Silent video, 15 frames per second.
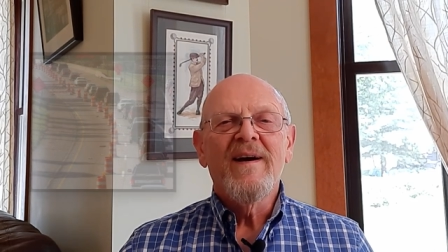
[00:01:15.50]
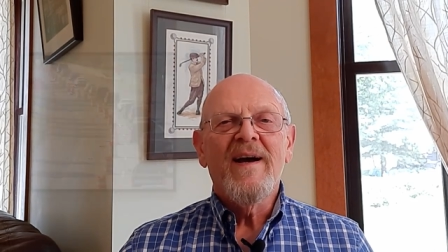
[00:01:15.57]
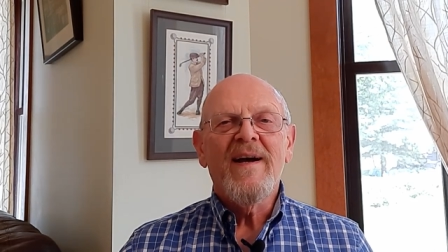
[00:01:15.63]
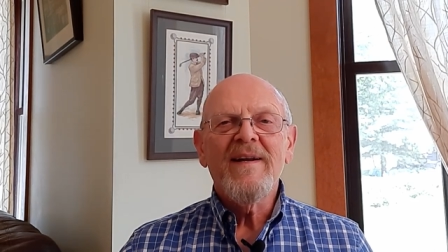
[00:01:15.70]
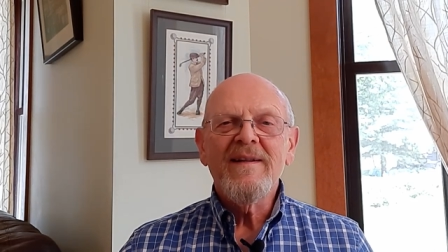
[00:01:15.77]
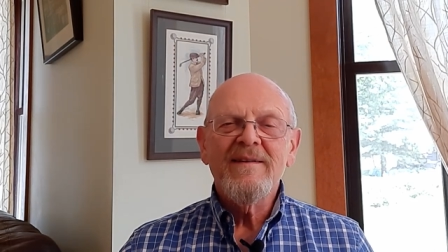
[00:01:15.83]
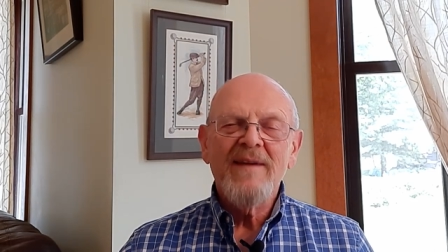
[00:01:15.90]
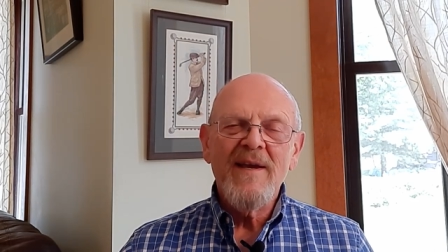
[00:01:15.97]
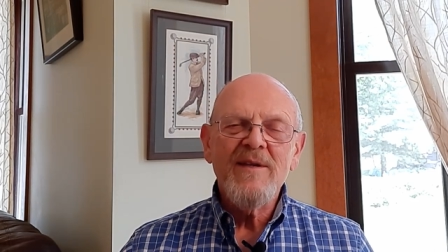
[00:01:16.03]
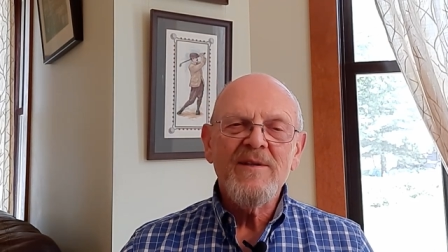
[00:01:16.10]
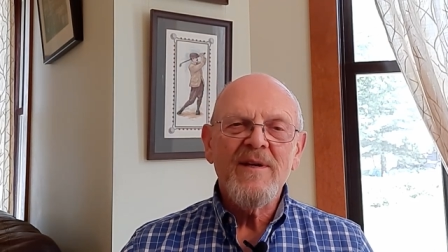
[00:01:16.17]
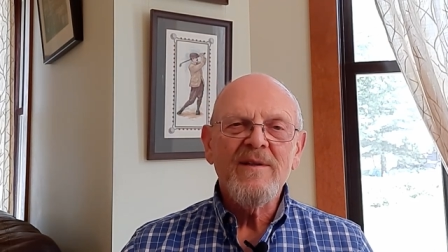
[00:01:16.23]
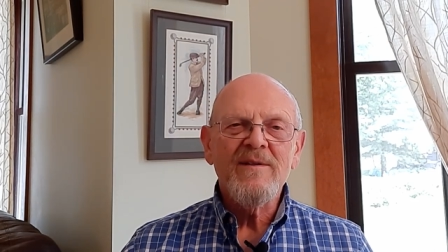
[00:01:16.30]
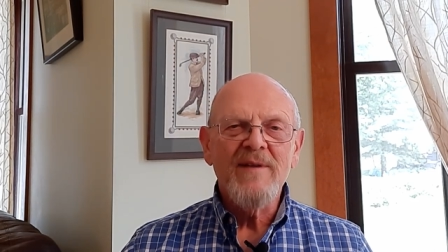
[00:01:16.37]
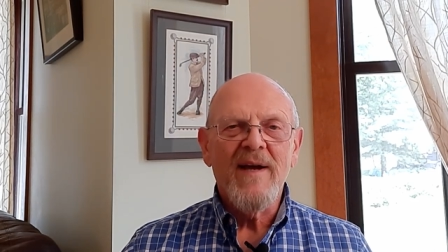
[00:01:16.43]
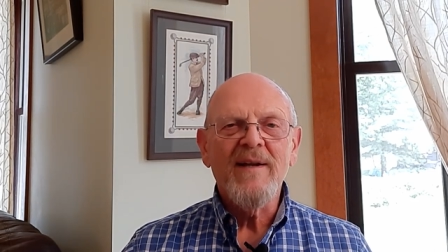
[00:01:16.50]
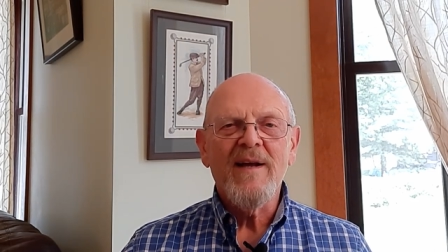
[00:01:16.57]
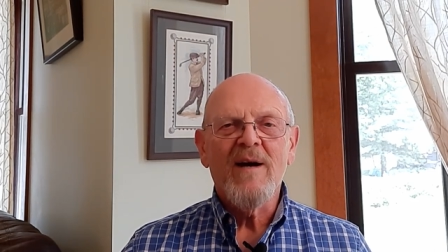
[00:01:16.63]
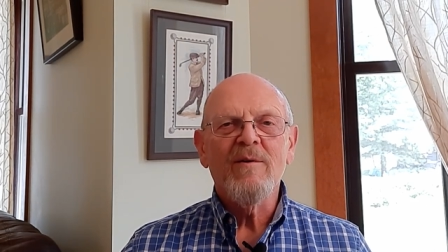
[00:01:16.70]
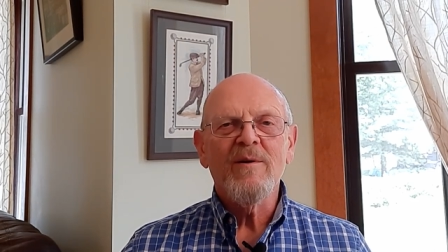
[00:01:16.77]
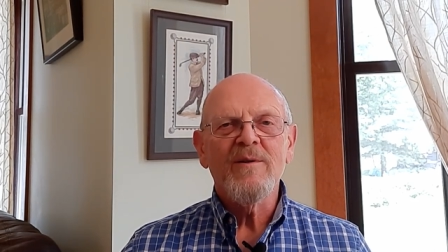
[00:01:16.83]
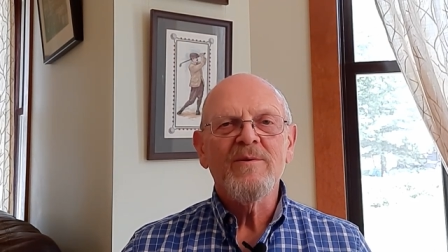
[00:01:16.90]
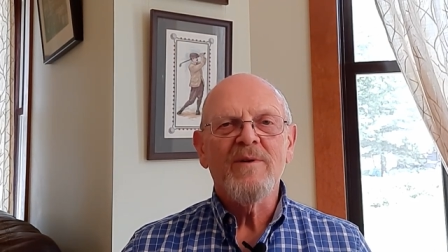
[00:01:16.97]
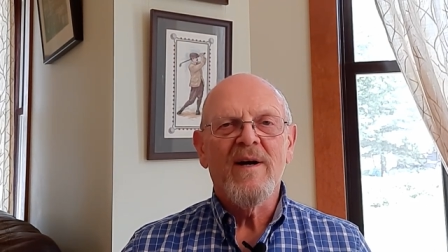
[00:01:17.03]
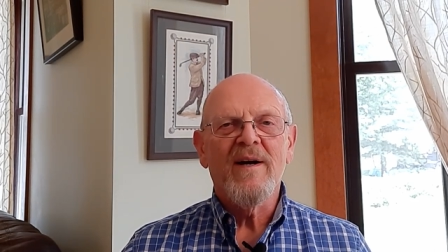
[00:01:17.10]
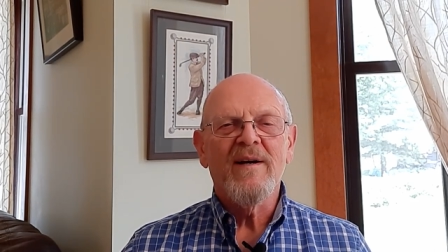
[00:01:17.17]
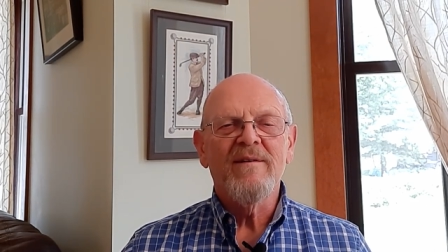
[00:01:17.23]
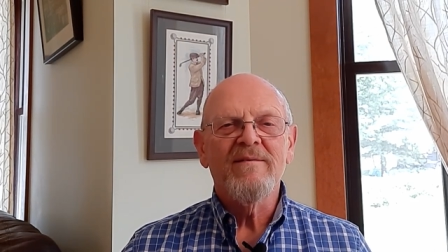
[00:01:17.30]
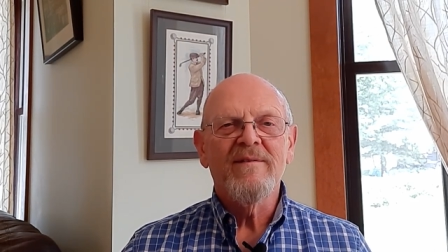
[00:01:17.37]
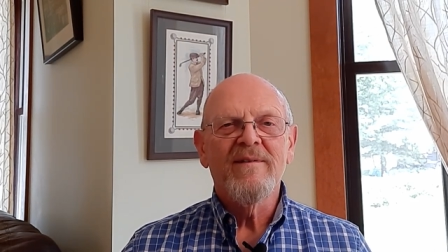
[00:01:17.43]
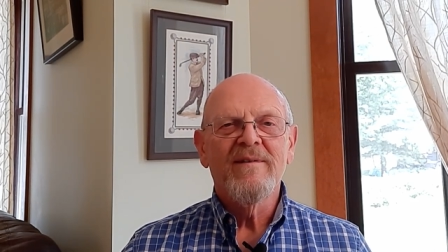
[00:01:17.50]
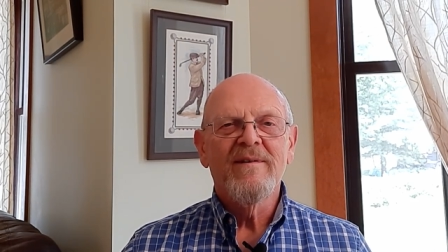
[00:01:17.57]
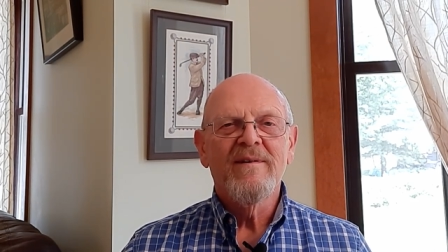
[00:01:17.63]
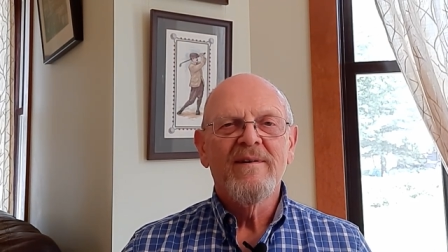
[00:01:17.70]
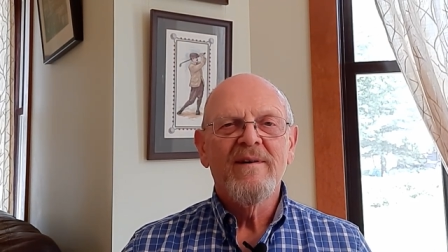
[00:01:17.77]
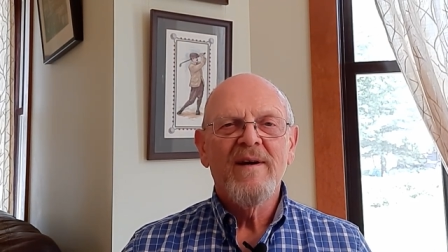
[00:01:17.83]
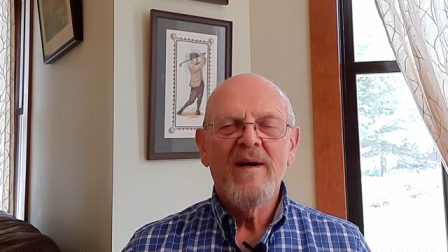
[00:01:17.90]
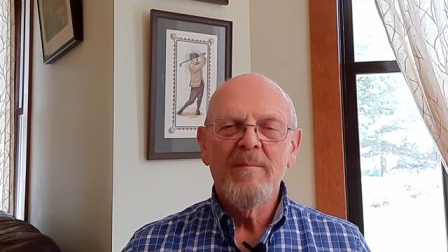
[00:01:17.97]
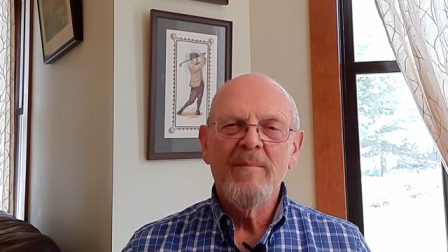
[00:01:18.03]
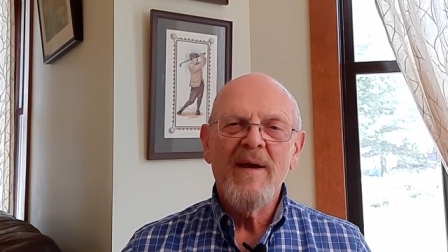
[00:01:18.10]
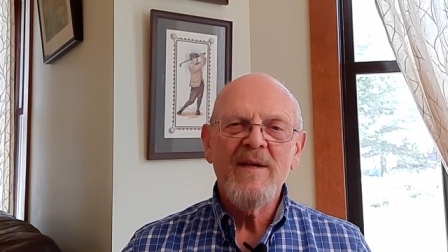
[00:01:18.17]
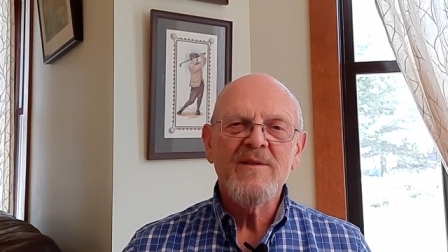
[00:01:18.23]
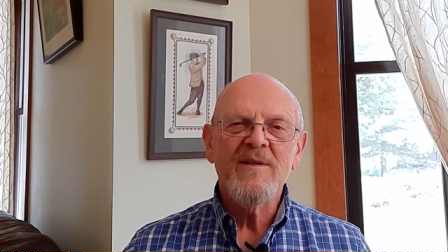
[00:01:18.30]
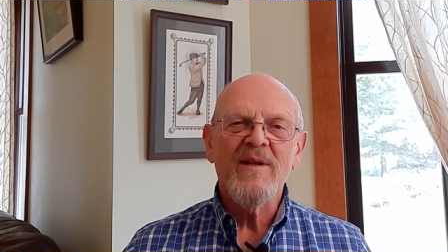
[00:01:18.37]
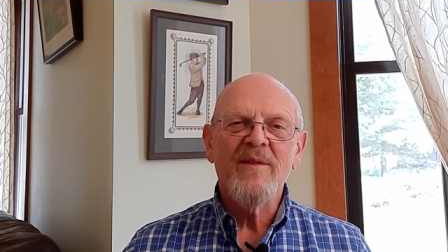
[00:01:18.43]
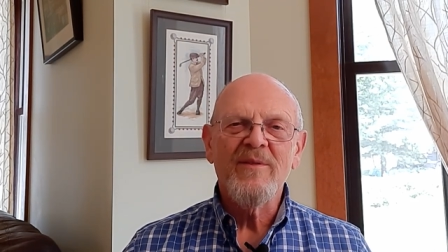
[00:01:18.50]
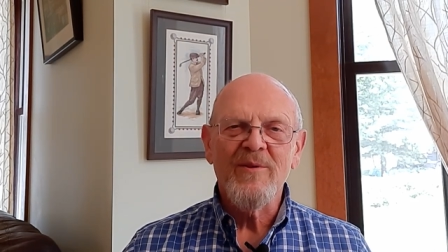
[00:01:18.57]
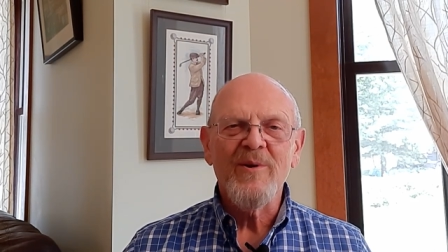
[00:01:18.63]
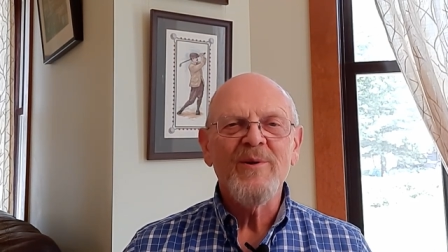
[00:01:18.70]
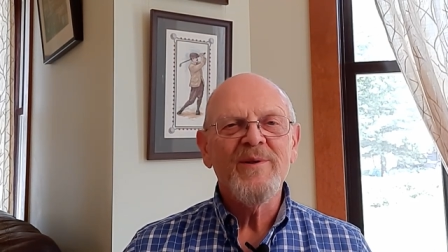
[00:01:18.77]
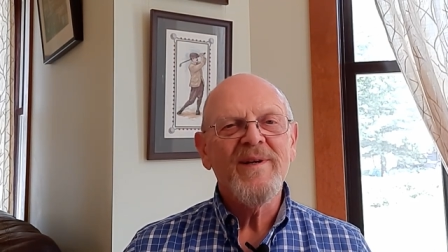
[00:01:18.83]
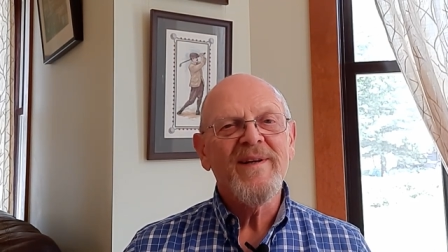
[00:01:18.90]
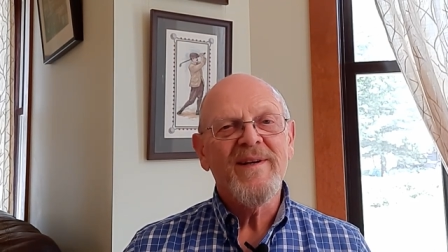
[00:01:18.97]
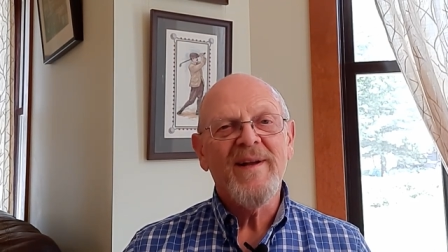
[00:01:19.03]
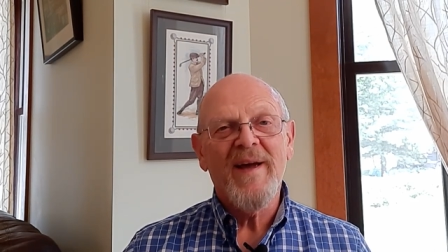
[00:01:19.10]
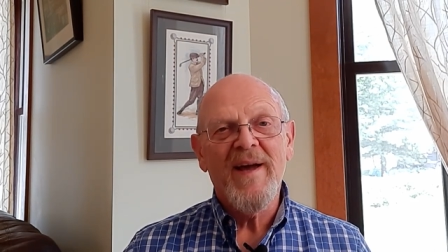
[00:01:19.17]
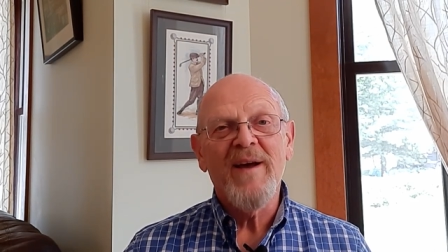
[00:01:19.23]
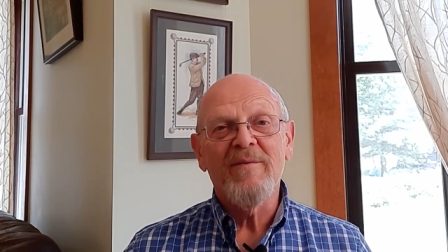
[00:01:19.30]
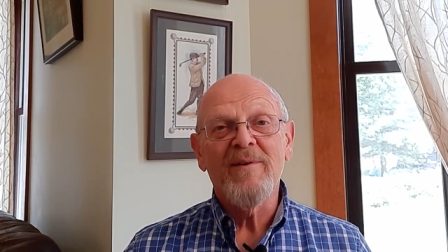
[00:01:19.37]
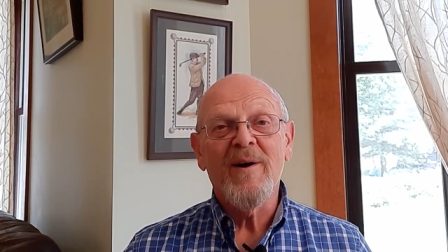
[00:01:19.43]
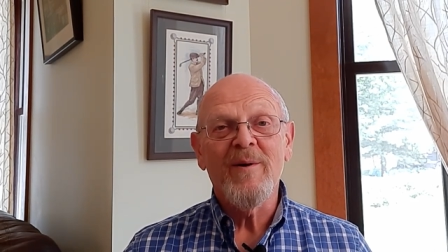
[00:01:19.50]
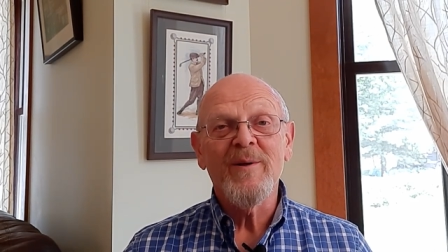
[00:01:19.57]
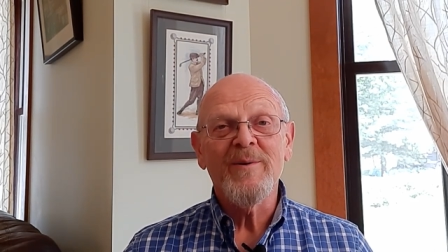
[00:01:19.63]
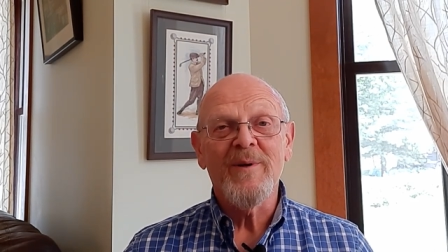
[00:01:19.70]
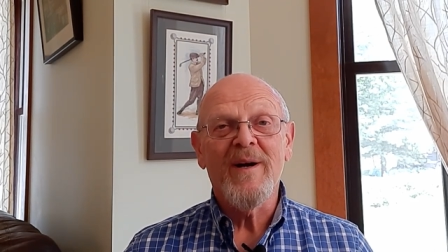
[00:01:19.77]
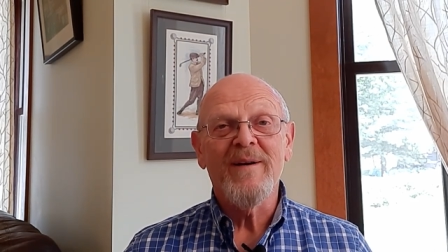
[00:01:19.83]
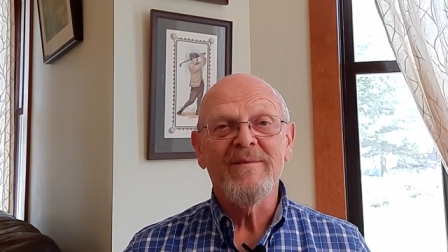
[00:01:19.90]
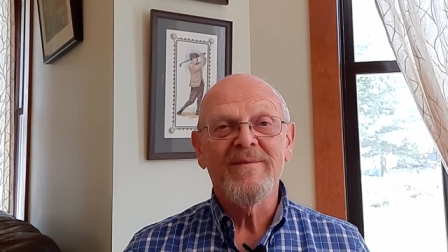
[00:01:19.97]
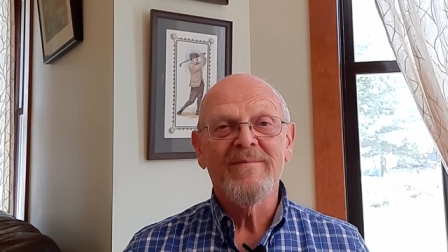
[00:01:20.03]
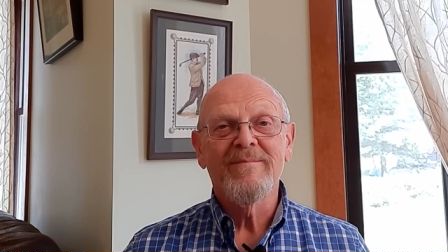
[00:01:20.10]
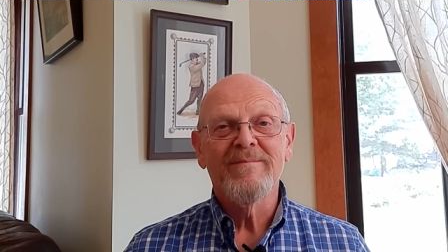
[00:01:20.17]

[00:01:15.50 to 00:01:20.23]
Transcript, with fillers: and it takes a ten-hour drive and makes it a thirteen and a half hour drive.